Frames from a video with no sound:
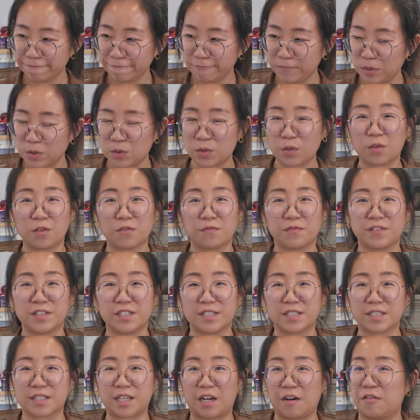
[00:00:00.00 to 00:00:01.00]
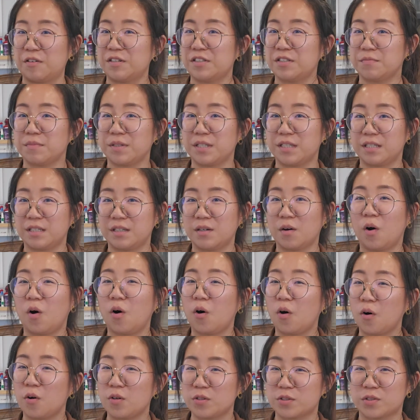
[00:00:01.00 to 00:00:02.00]
sort of discouraged me
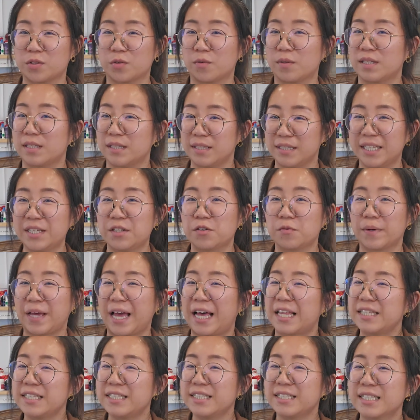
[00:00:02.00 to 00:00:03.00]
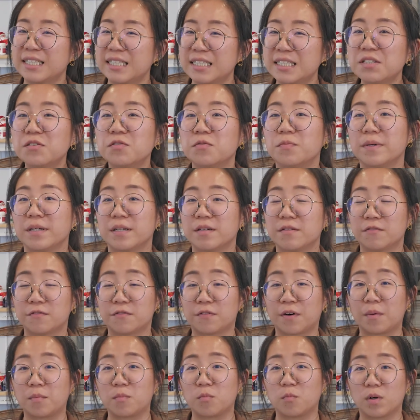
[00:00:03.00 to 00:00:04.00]
also a little bit, at least a little bit,
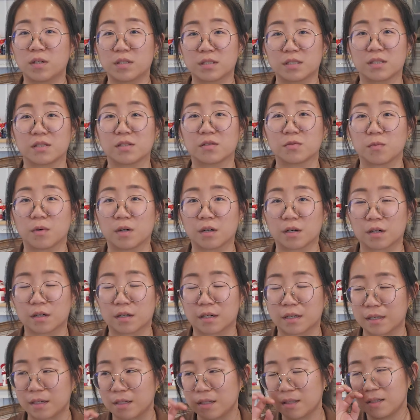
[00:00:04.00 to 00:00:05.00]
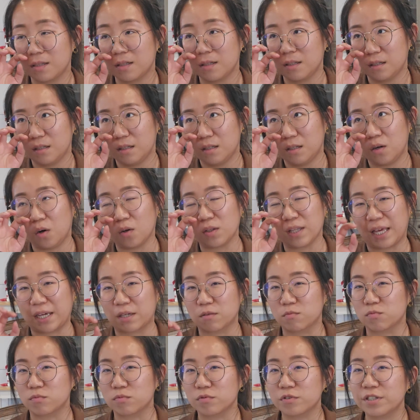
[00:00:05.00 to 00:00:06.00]
from wanting to work on it or like
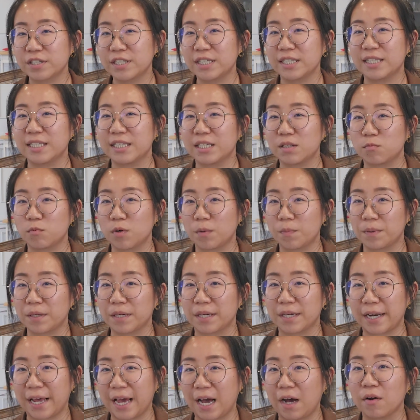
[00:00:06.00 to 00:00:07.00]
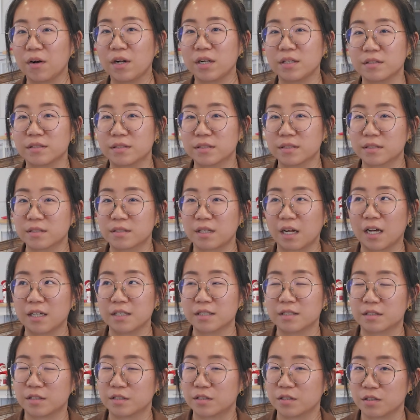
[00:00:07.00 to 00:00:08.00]
really whipping it out and start
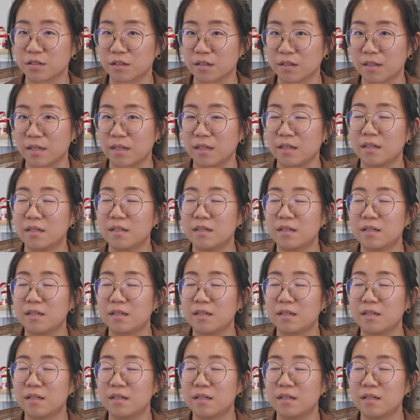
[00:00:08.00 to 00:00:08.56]
stitching on it.